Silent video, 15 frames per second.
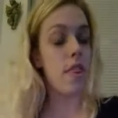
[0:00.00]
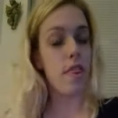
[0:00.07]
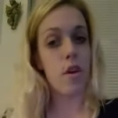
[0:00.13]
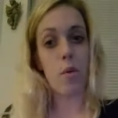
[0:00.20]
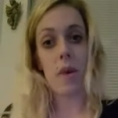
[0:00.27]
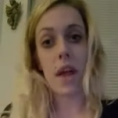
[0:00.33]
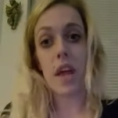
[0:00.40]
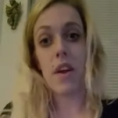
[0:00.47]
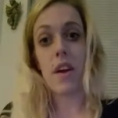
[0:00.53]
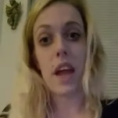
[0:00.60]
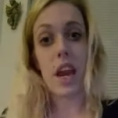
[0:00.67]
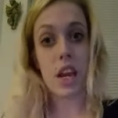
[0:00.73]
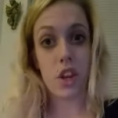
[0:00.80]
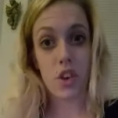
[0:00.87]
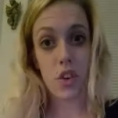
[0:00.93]
the way you're
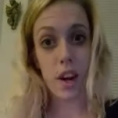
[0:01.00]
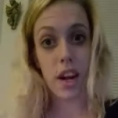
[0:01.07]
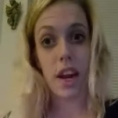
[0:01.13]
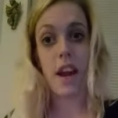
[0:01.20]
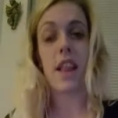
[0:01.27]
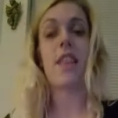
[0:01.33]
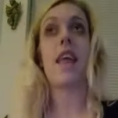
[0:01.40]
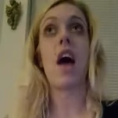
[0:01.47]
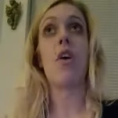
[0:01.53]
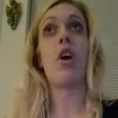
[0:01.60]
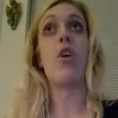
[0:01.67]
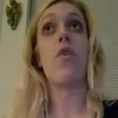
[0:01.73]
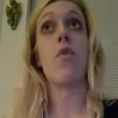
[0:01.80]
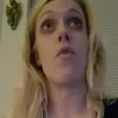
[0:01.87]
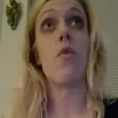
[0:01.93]
getting treated is how
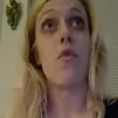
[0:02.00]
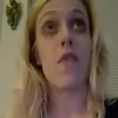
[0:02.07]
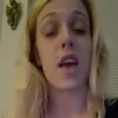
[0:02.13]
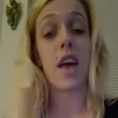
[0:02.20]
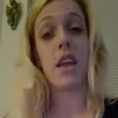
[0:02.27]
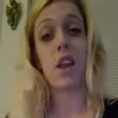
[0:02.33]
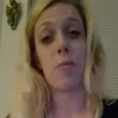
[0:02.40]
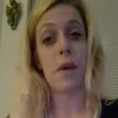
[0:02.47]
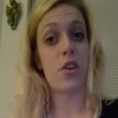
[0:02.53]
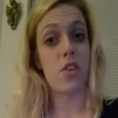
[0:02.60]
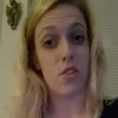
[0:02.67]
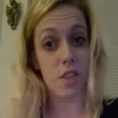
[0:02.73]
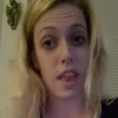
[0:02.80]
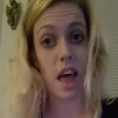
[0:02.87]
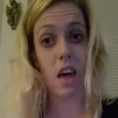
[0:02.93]
you feel about
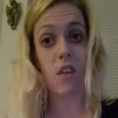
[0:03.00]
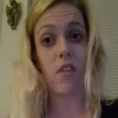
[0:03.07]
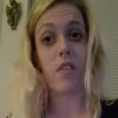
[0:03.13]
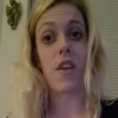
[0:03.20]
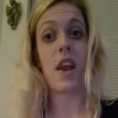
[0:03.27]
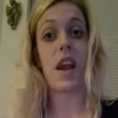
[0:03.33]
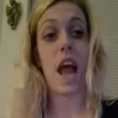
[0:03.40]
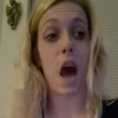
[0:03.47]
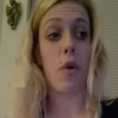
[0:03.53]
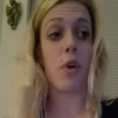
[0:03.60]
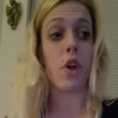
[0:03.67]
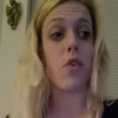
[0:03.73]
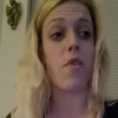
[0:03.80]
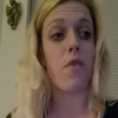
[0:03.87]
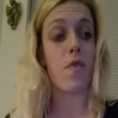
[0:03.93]
yourself and how
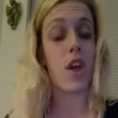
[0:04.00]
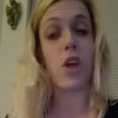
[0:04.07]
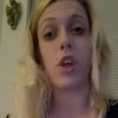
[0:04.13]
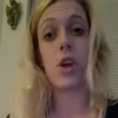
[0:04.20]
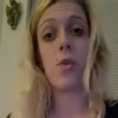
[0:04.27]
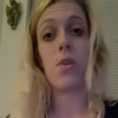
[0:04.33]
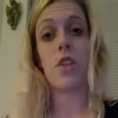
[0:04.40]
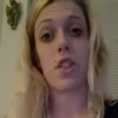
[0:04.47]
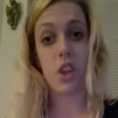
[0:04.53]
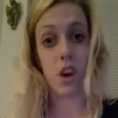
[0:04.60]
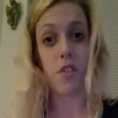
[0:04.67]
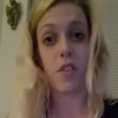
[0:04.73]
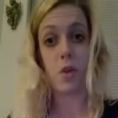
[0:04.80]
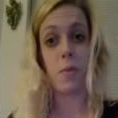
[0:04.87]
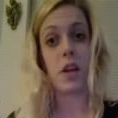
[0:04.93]
you feel you
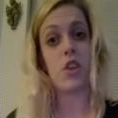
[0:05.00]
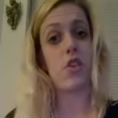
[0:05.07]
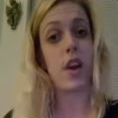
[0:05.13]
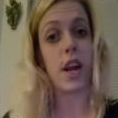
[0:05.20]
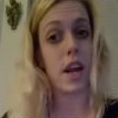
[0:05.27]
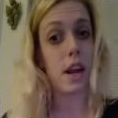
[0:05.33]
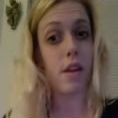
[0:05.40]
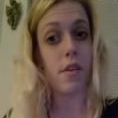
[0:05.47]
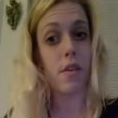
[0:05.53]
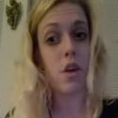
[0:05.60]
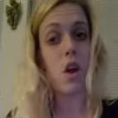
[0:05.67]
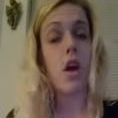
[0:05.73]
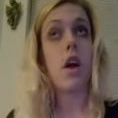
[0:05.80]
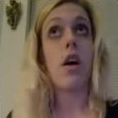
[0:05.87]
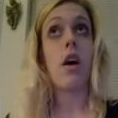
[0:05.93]
deserve to be treated.
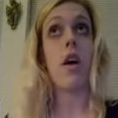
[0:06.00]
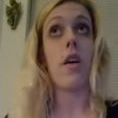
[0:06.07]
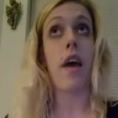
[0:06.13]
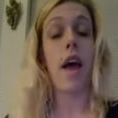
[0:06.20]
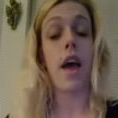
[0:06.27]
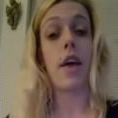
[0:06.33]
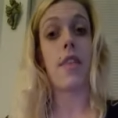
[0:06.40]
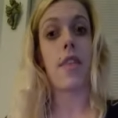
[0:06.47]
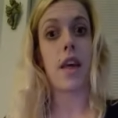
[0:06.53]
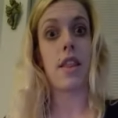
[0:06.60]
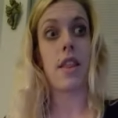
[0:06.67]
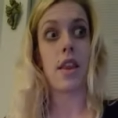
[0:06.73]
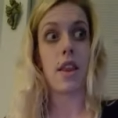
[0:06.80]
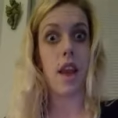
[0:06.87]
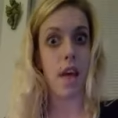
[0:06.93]
Okay, that's
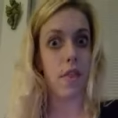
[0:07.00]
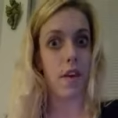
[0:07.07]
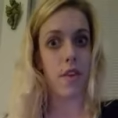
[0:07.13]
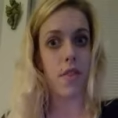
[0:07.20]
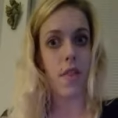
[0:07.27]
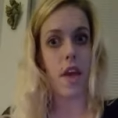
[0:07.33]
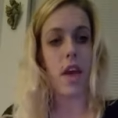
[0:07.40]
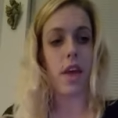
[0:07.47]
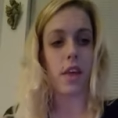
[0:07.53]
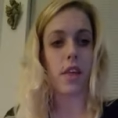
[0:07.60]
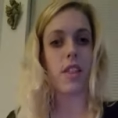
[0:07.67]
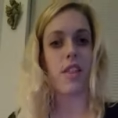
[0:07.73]
another thing